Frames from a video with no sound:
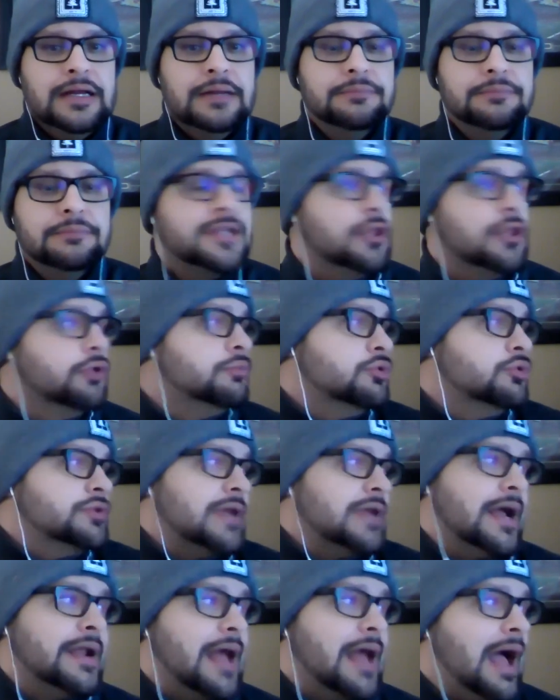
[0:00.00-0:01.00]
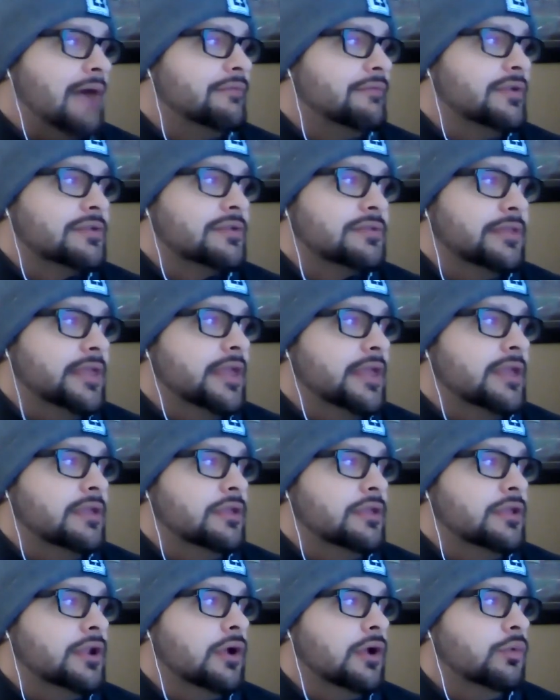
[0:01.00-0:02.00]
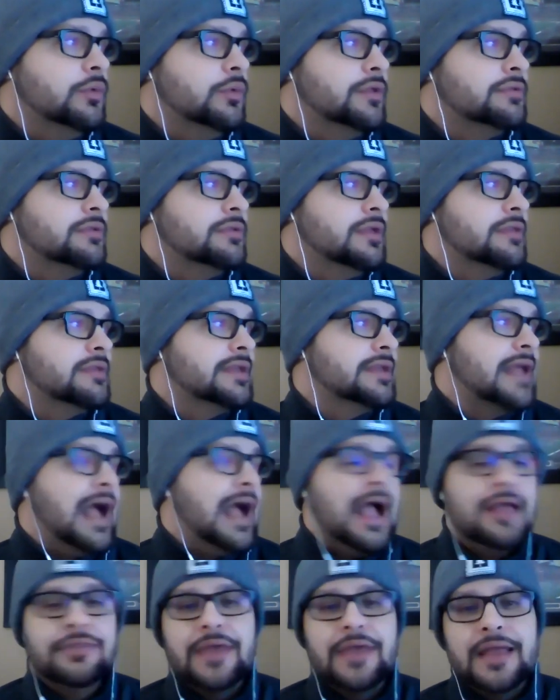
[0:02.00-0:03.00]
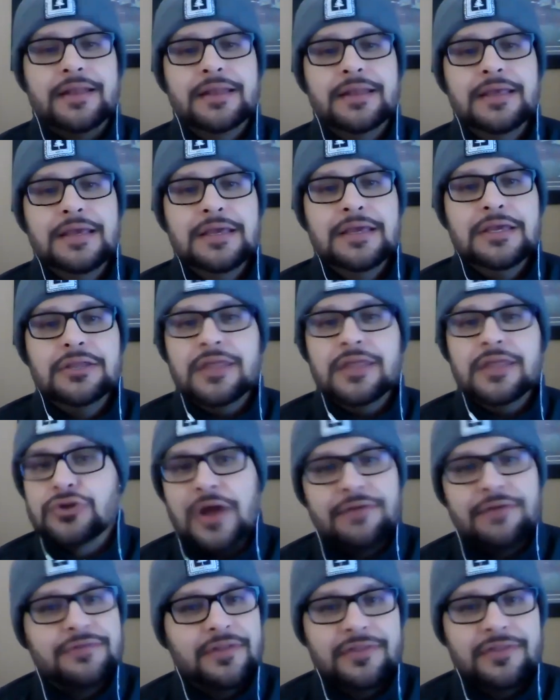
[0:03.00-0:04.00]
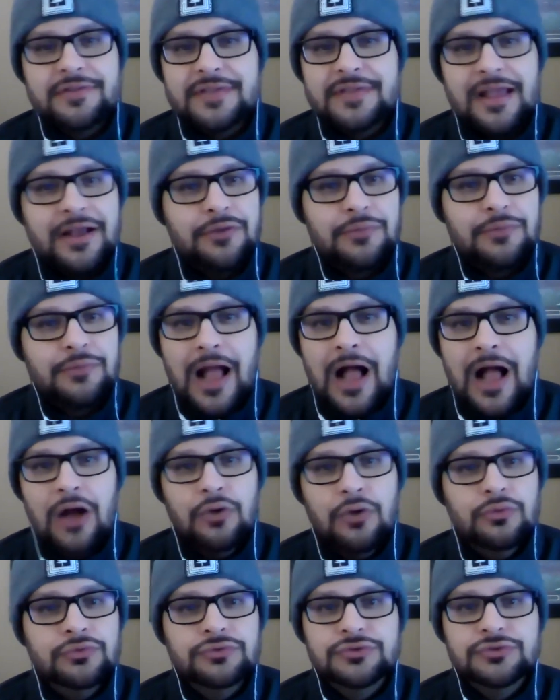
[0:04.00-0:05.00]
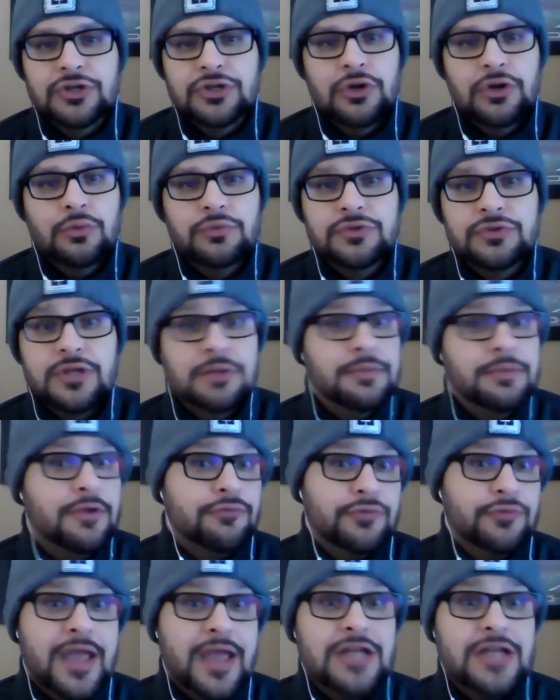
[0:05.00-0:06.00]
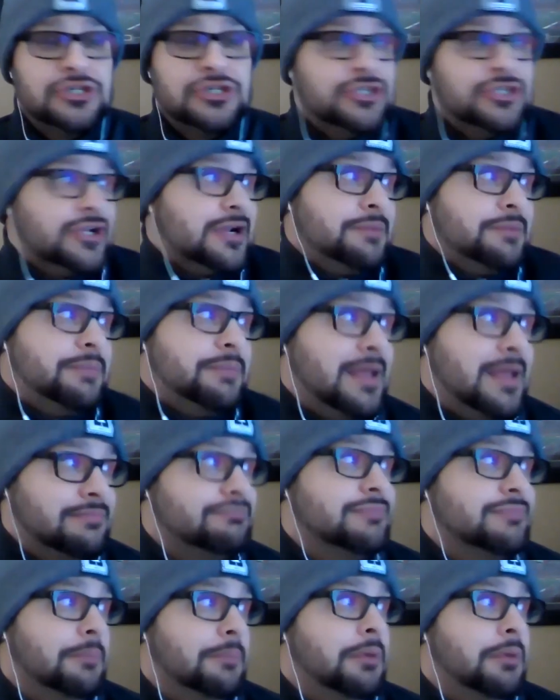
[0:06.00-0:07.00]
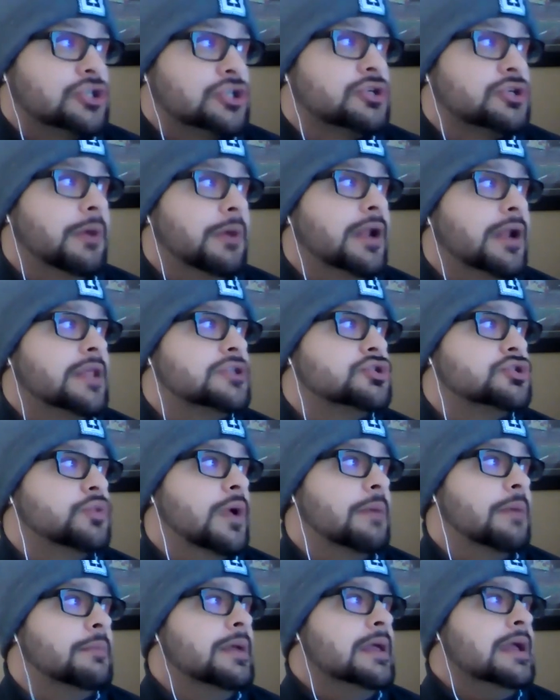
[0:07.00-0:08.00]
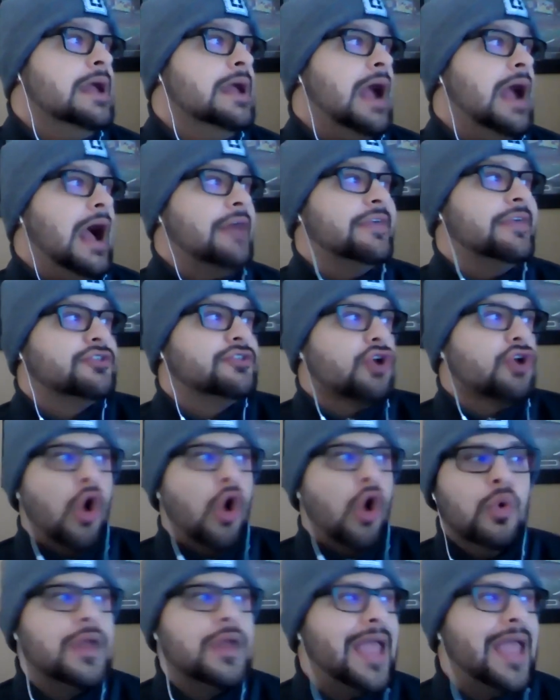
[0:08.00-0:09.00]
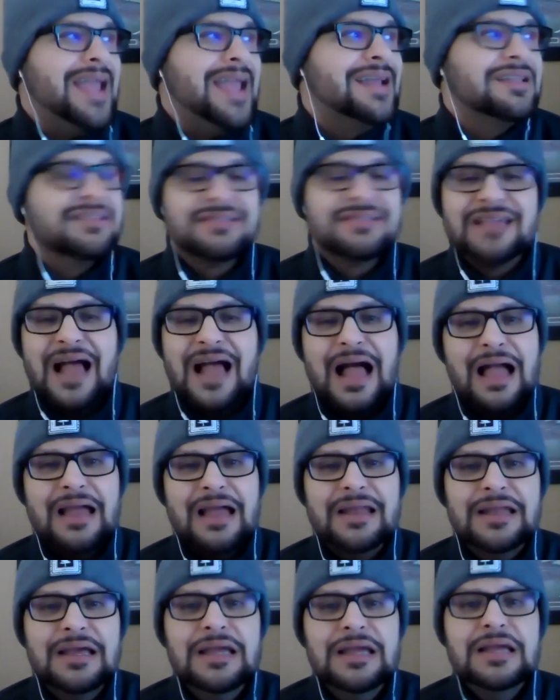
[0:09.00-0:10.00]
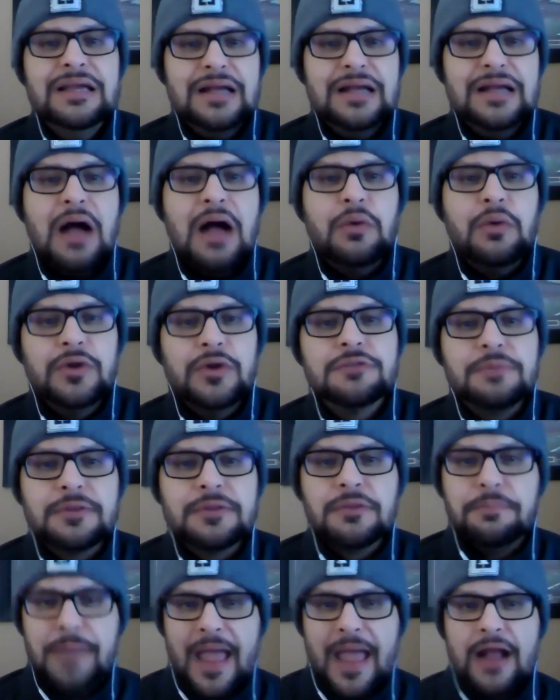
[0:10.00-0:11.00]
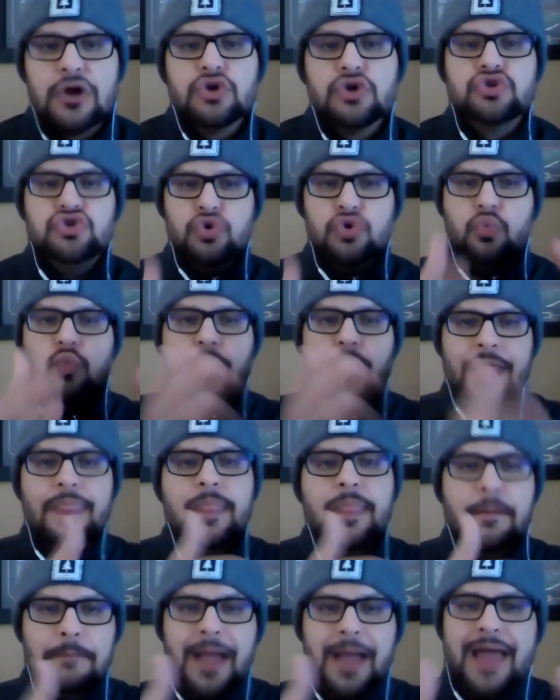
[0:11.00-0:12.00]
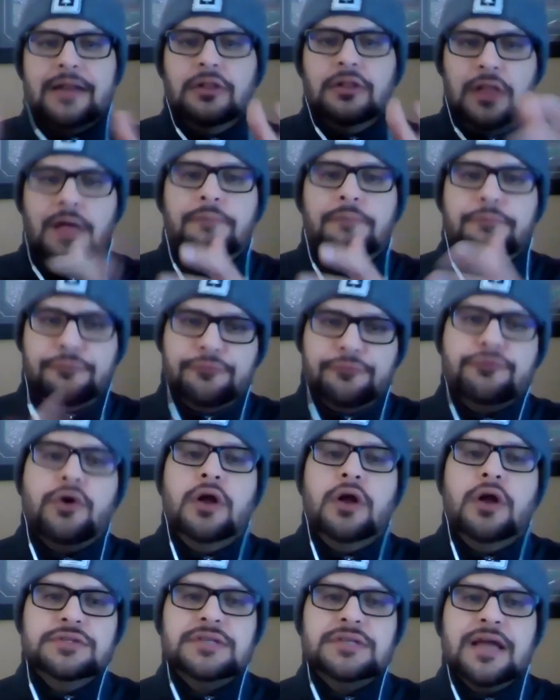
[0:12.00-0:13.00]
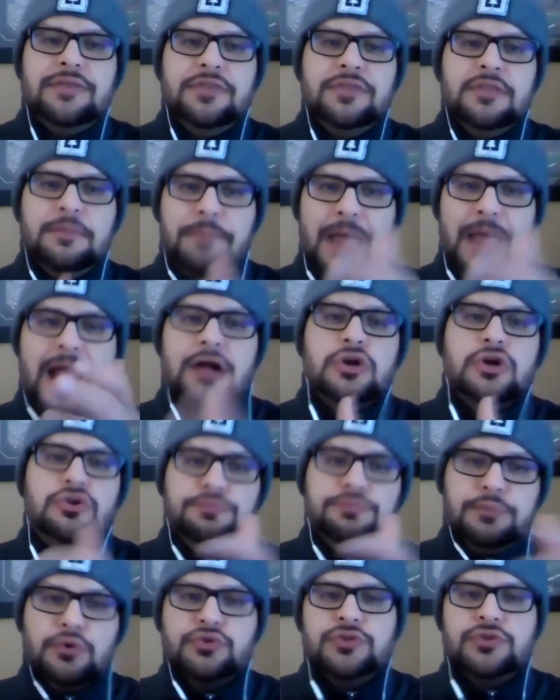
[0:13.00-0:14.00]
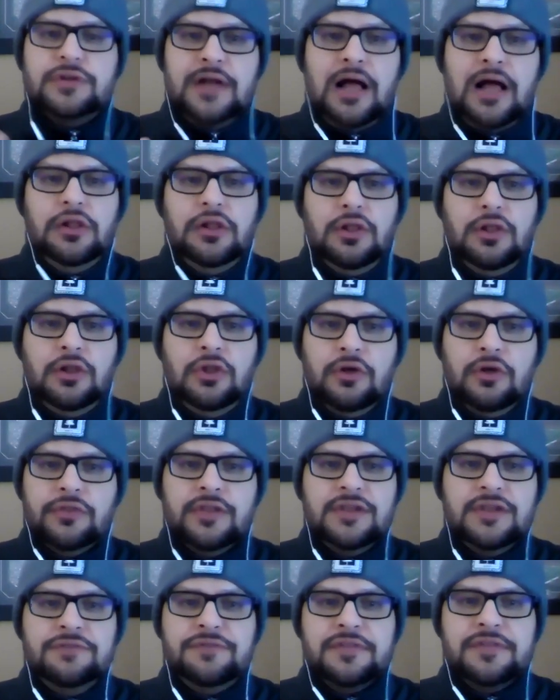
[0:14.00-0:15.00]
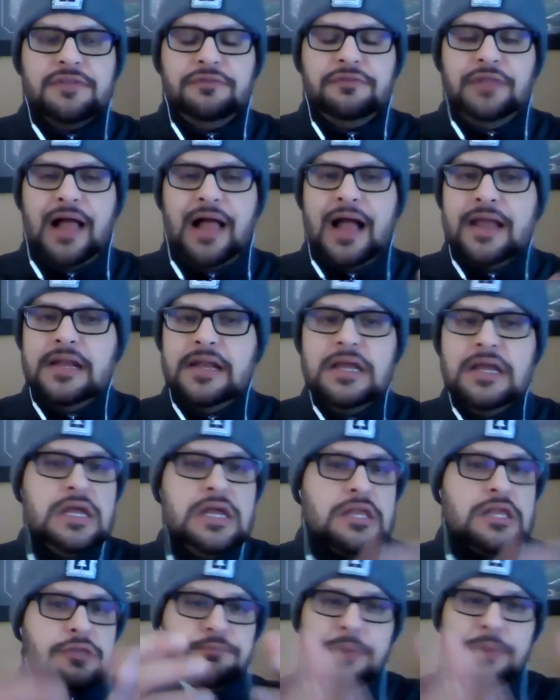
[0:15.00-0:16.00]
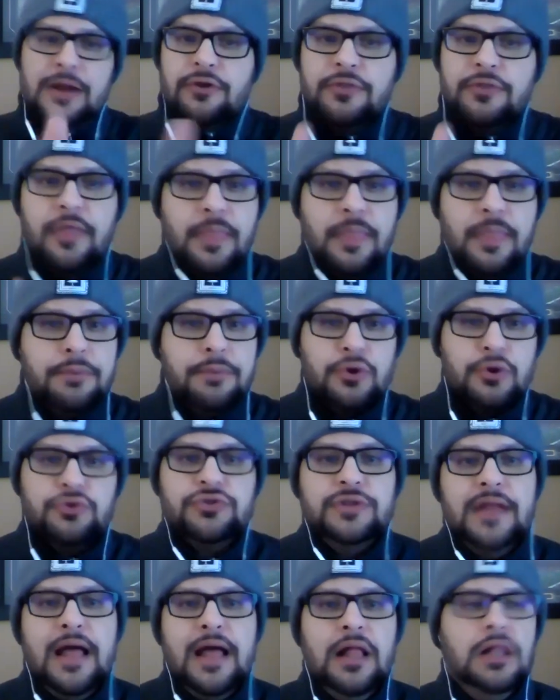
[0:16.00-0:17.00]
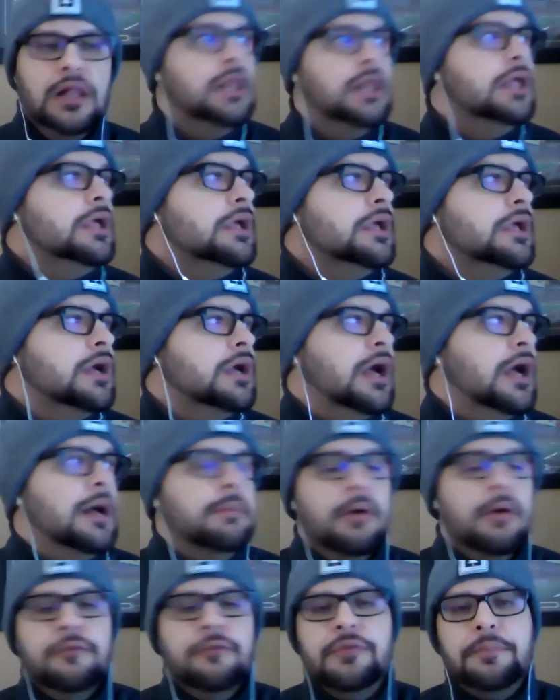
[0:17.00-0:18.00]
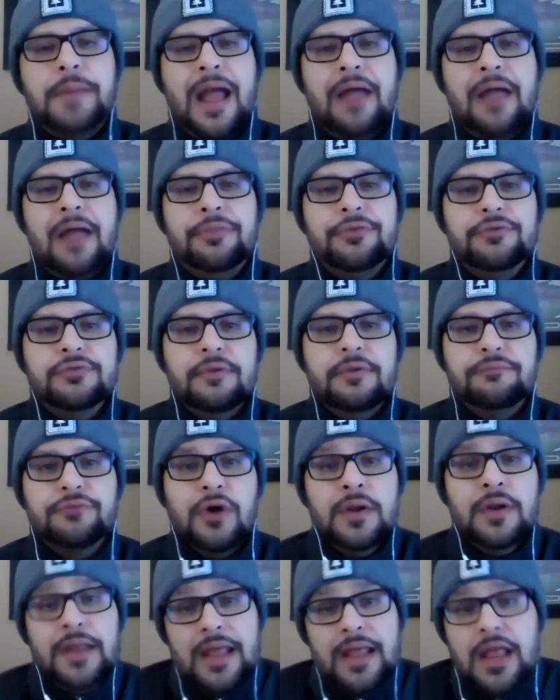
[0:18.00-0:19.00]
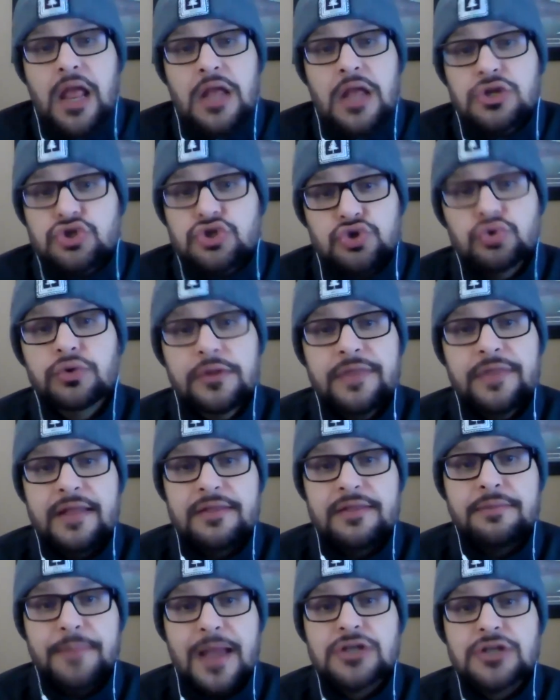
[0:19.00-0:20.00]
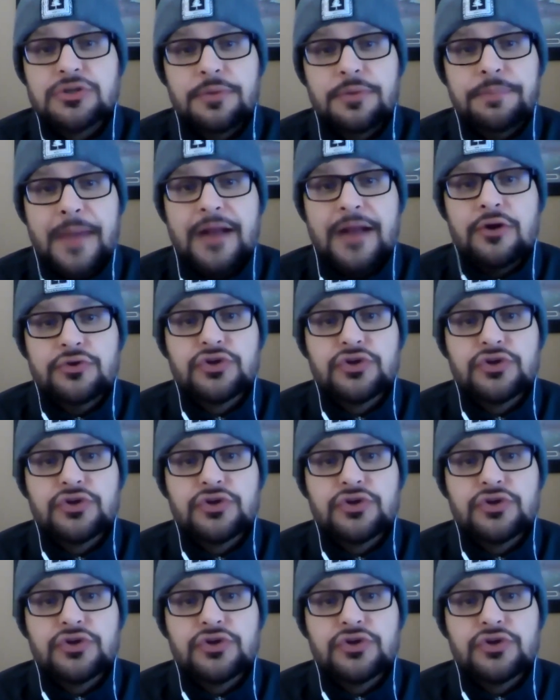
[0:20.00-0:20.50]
Taylor Mouton obviously, is a guy that they drafted in the second round, was going to be a free agent. They're going to pay a bunch of money to him. I think they're okay inside. I would expect the Packers to win the battle up front. I think the Packers personnel along the defensive line is better than the personnel of the Panthers up front. And truly, that's a matchup the Packers are